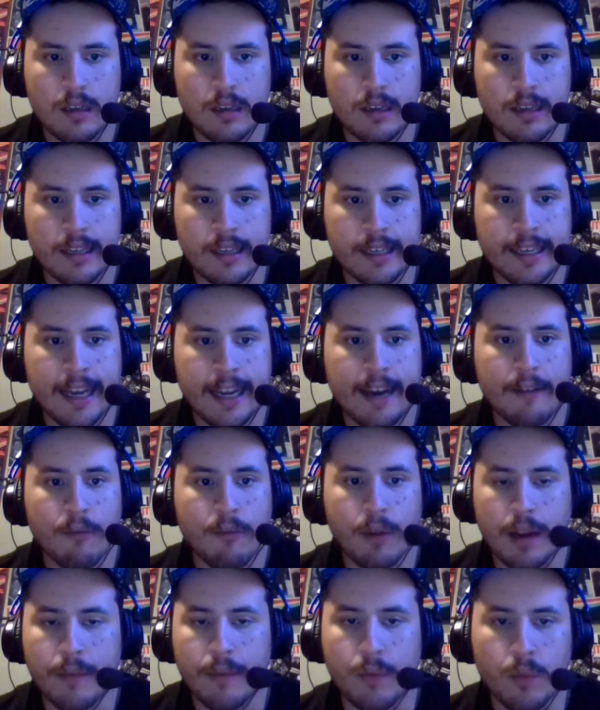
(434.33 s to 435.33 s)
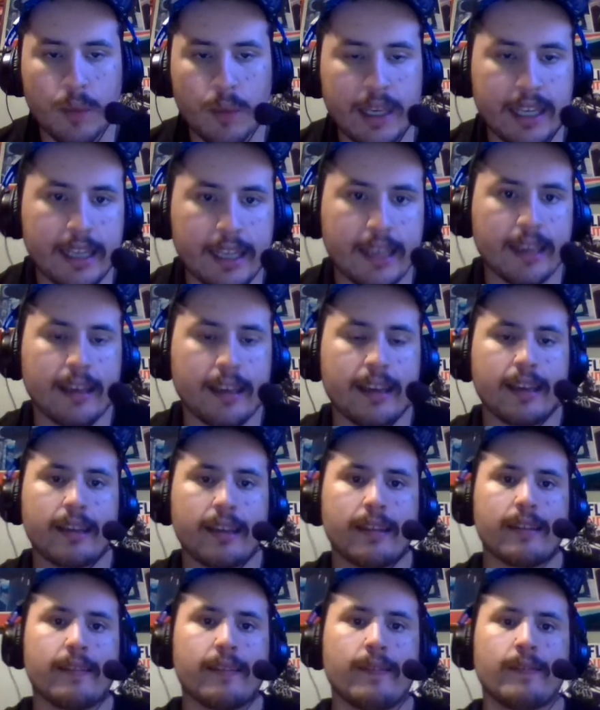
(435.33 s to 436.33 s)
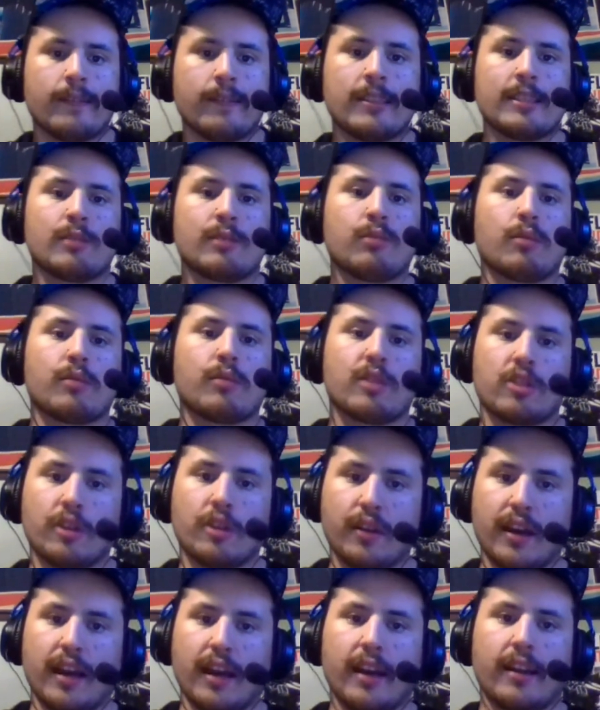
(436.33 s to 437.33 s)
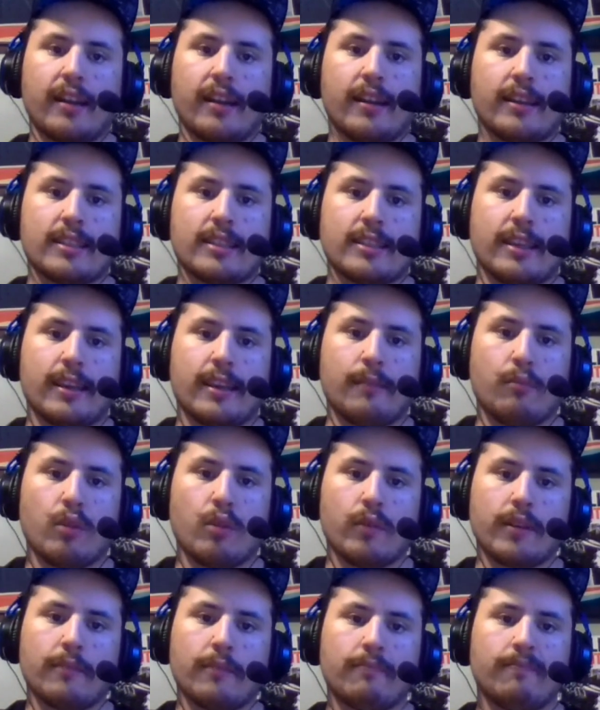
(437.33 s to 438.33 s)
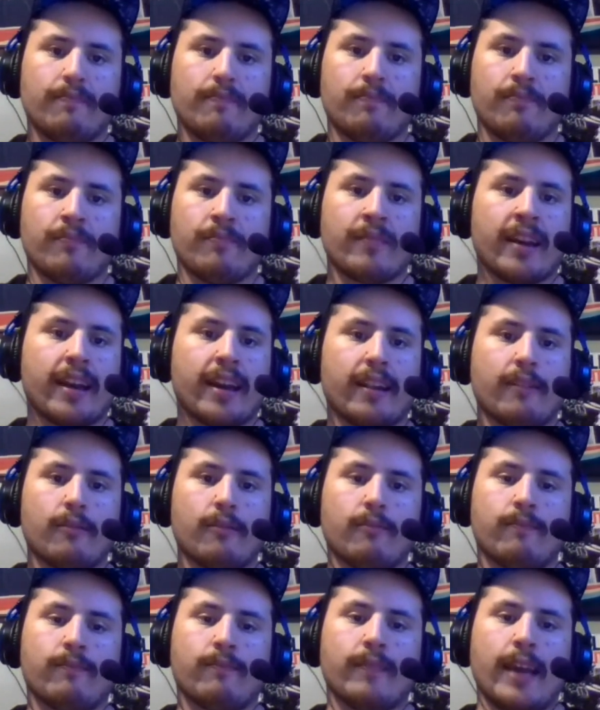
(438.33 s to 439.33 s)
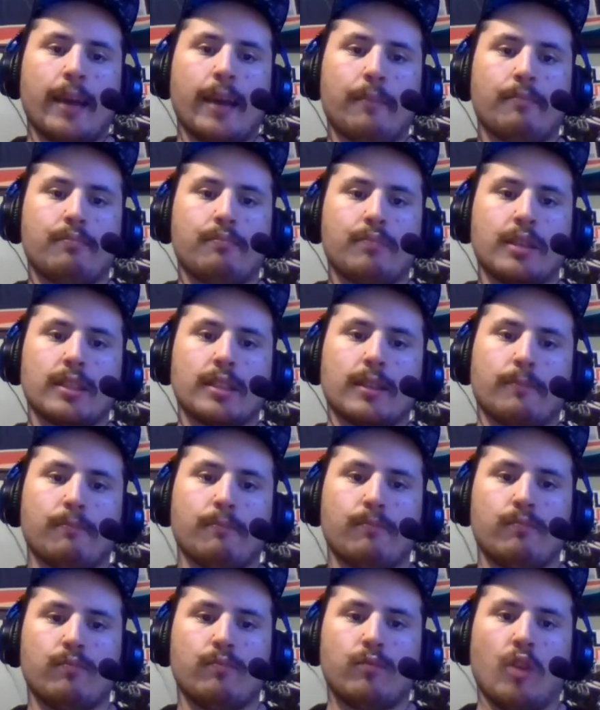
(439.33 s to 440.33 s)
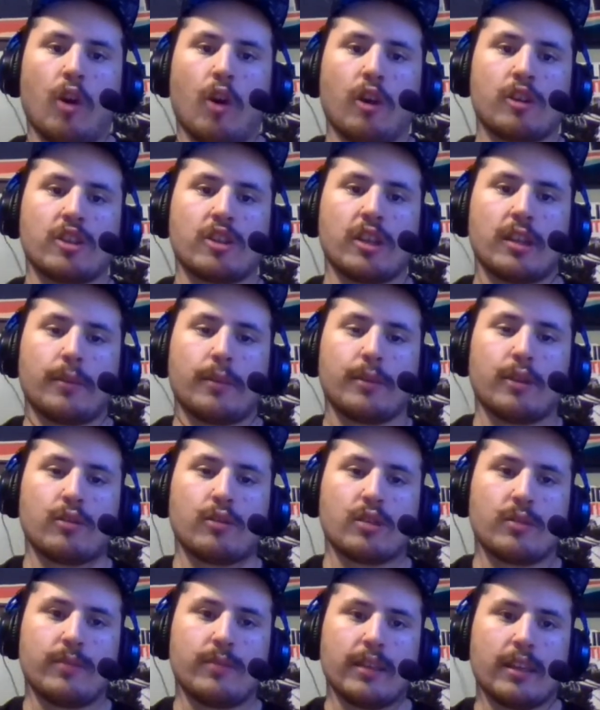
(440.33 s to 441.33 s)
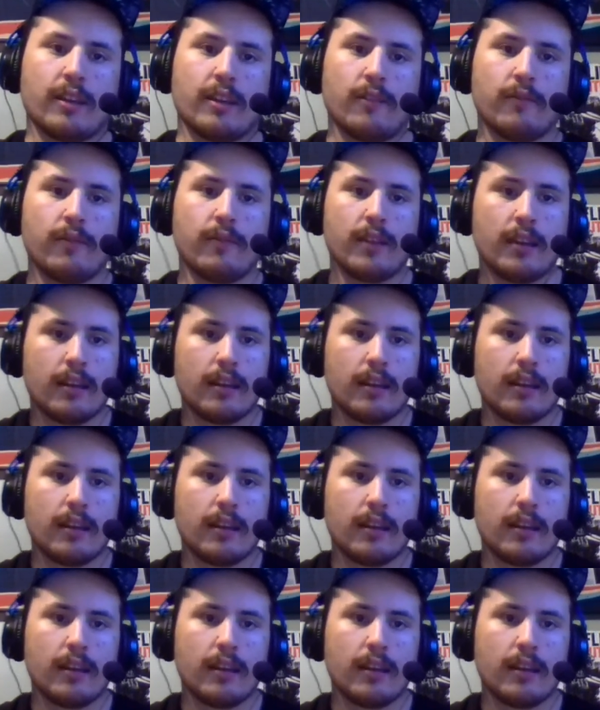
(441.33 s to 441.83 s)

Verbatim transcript: Not whatever we. This is what we should have gotten in the 1988 movie. Not that piece of dog shit that we don't speak of.